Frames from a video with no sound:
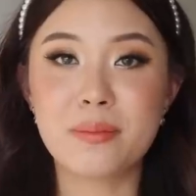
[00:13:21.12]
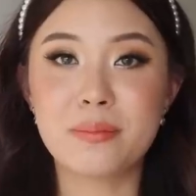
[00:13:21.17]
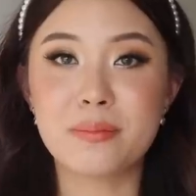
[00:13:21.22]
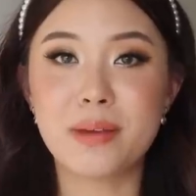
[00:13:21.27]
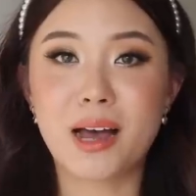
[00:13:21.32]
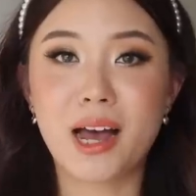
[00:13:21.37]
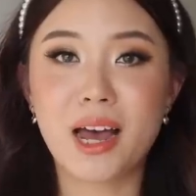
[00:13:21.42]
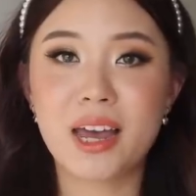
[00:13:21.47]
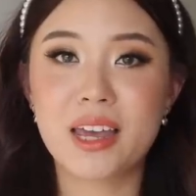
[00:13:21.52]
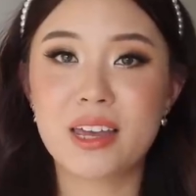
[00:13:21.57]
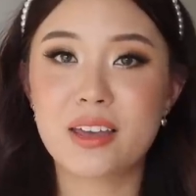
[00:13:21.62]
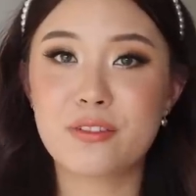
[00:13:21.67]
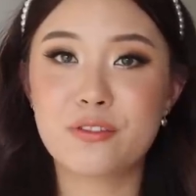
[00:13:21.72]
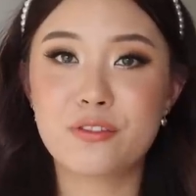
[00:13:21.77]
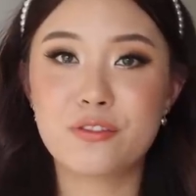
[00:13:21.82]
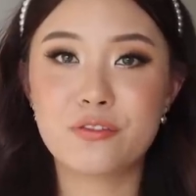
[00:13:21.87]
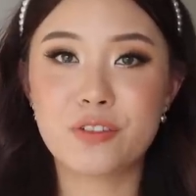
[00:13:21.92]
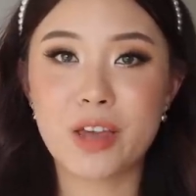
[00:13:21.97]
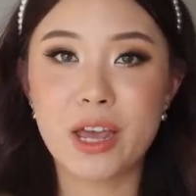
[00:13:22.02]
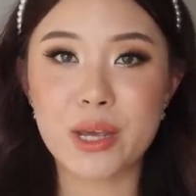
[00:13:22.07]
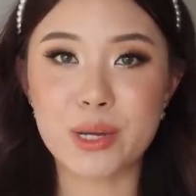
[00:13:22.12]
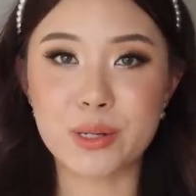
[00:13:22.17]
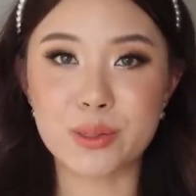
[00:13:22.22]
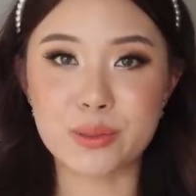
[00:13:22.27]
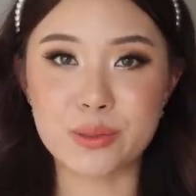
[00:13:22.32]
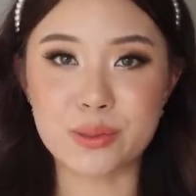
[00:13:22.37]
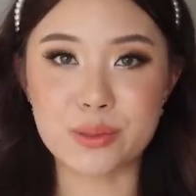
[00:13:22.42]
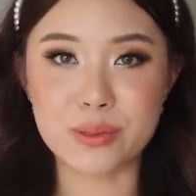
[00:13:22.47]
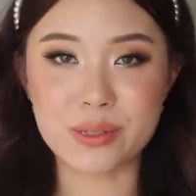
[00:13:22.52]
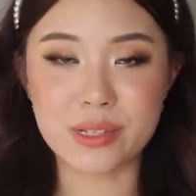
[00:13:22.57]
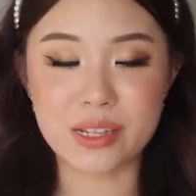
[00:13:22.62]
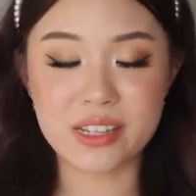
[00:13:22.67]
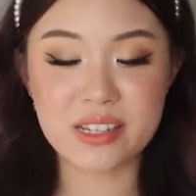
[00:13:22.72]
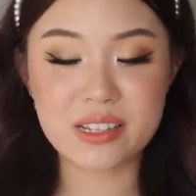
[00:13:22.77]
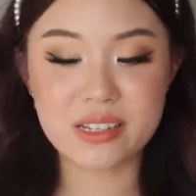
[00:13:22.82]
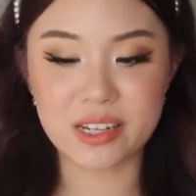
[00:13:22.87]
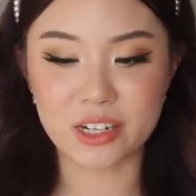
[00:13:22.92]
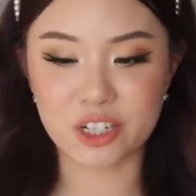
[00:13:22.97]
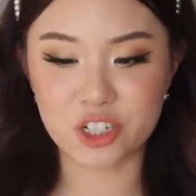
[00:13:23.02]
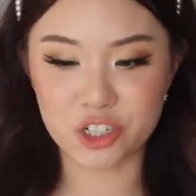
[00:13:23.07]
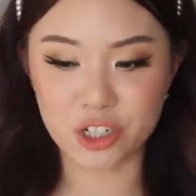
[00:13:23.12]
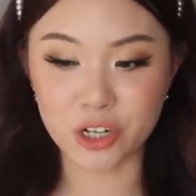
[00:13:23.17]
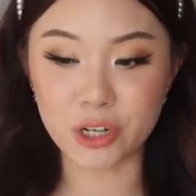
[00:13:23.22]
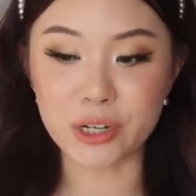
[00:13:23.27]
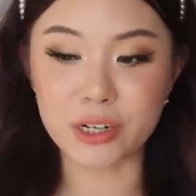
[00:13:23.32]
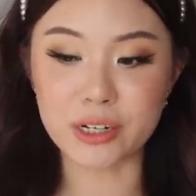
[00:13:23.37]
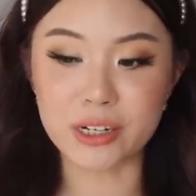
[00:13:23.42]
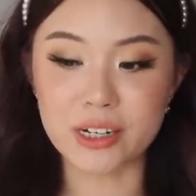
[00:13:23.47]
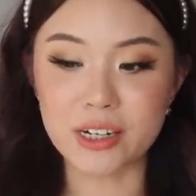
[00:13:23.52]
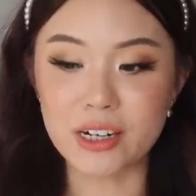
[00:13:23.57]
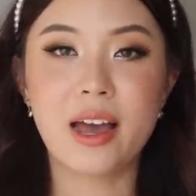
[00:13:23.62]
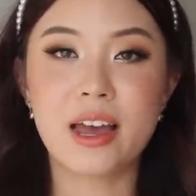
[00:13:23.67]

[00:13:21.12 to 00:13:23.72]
my fails section.